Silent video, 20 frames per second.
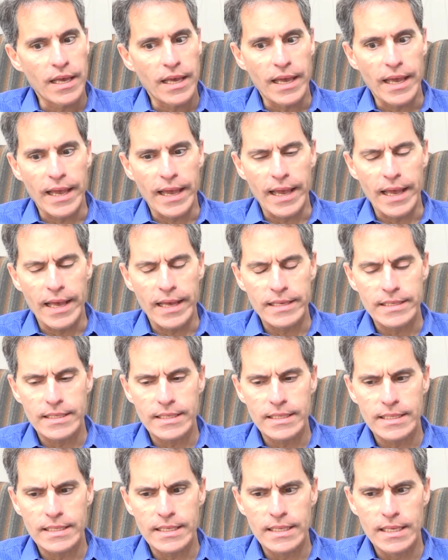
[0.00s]

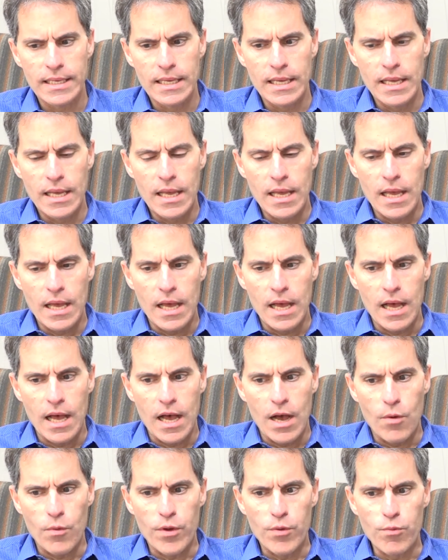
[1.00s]
and
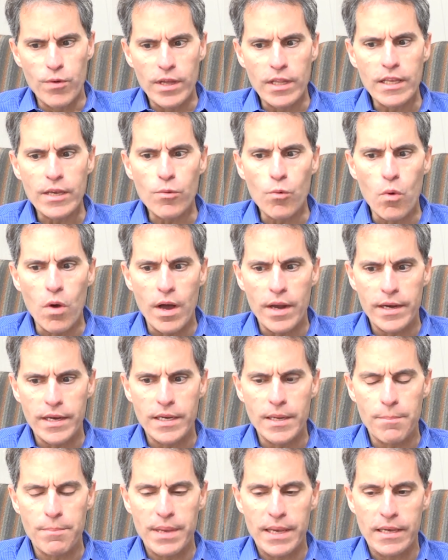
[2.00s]
we really wanted
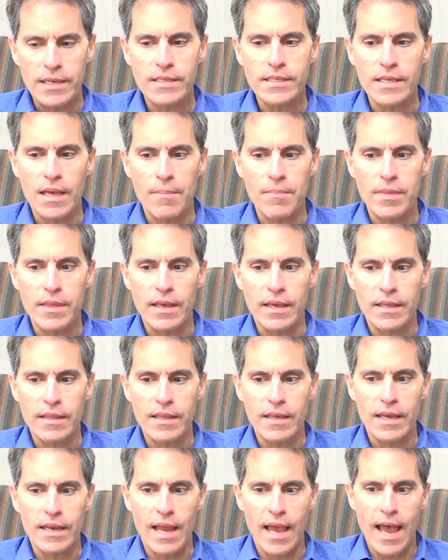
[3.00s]
to pick something
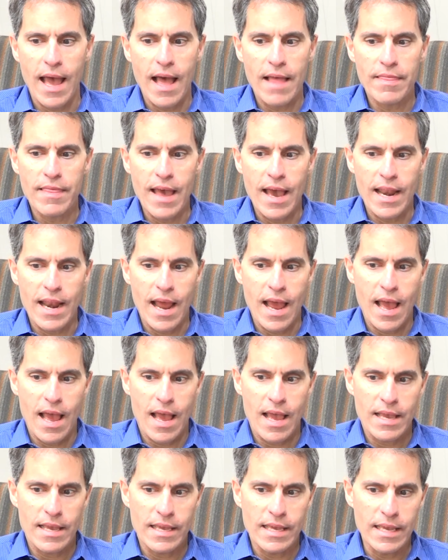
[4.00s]
that had that
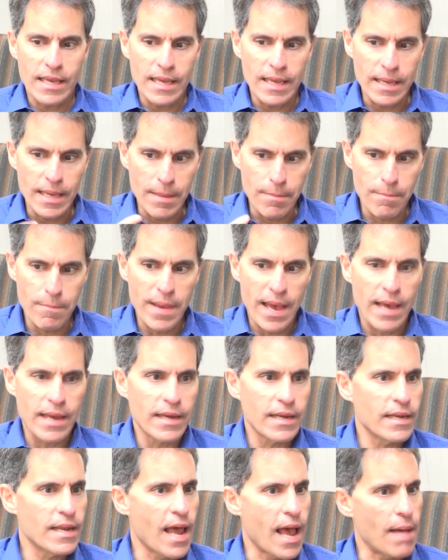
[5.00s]

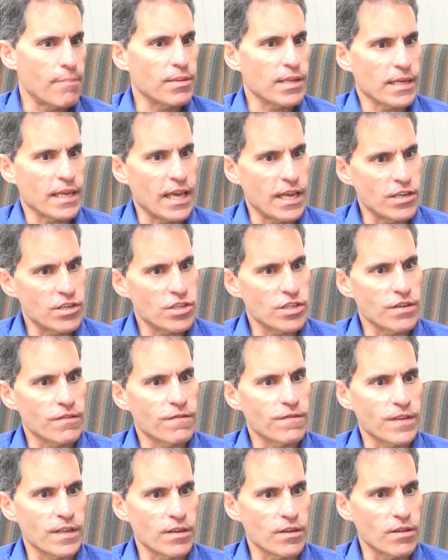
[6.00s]
embedded application
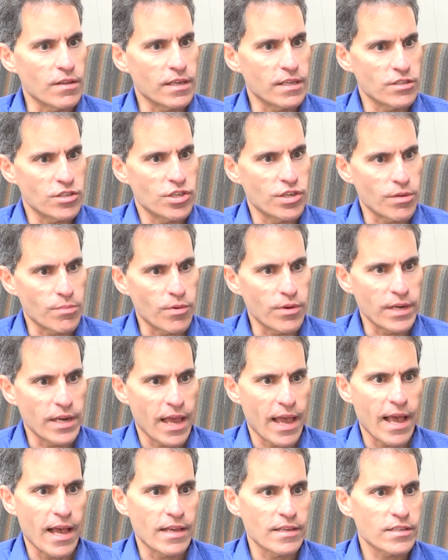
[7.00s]
feel that SharePoint
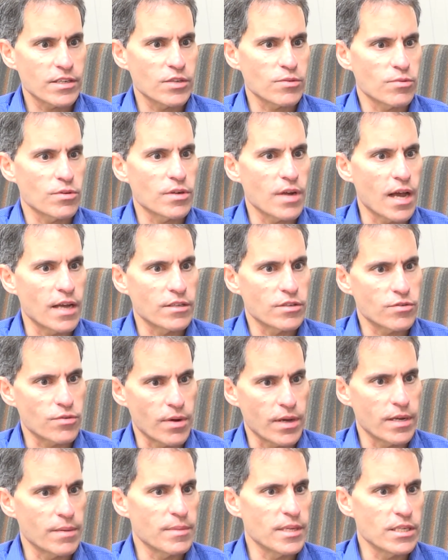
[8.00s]
has, because we're not
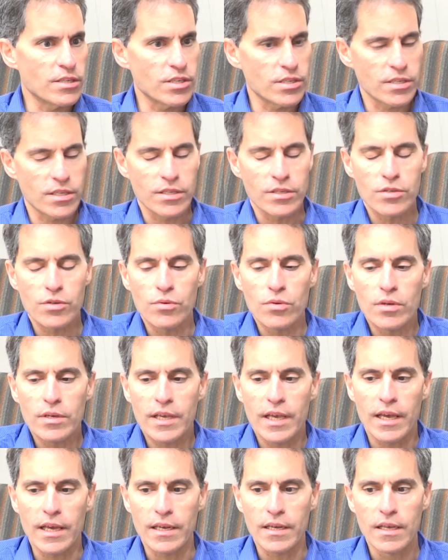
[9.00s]
trying to be just a
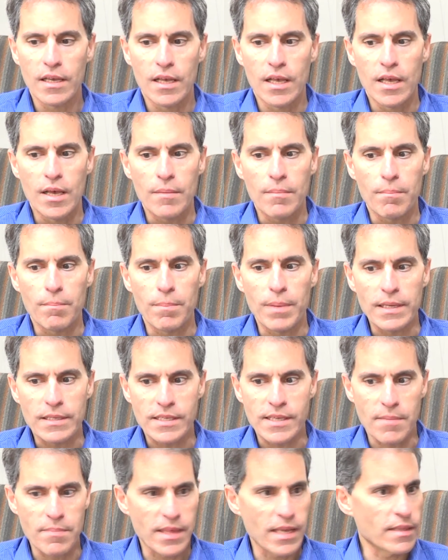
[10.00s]
toolkit, but
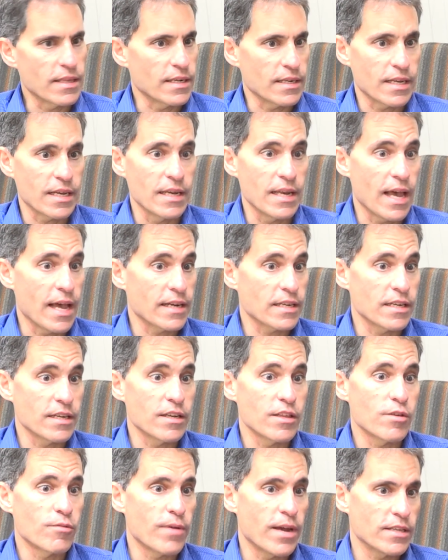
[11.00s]
something that connected
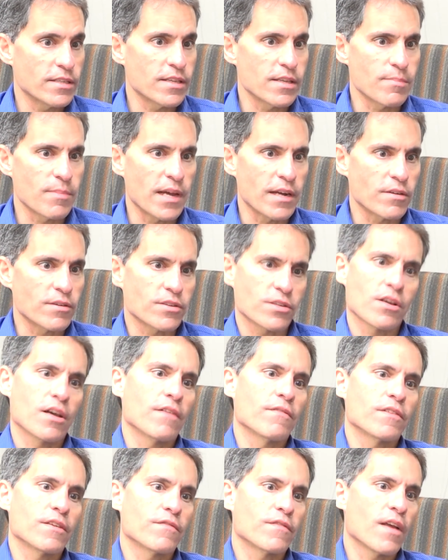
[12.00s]
to the rest of
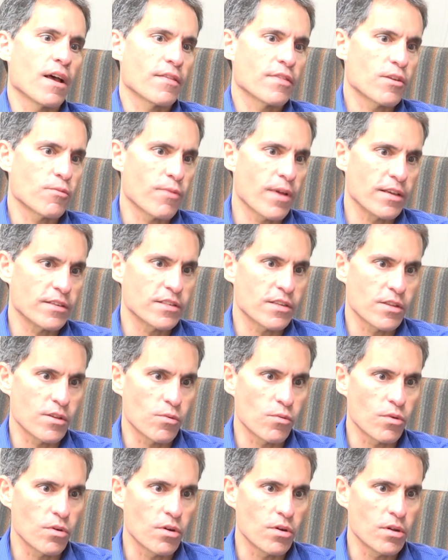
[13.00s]
Microsoft, if not the rest of the
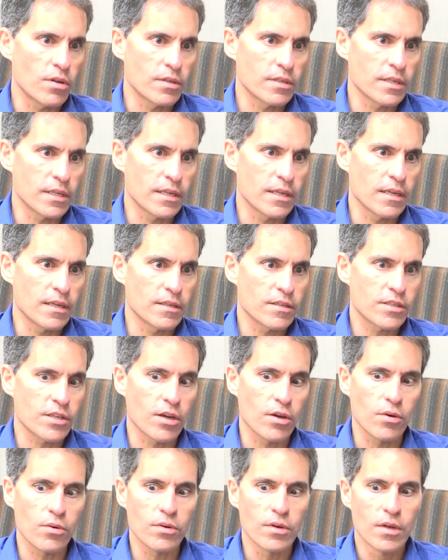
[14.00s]
world. And
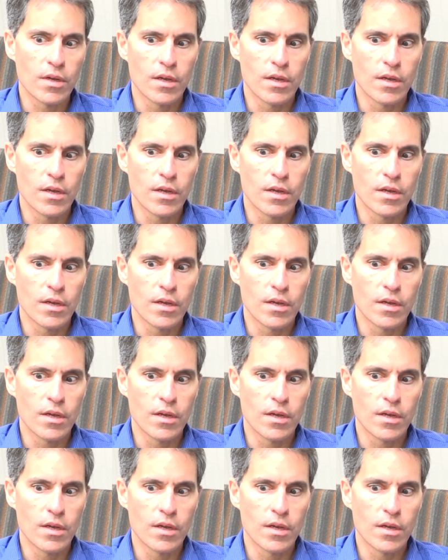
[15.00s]
so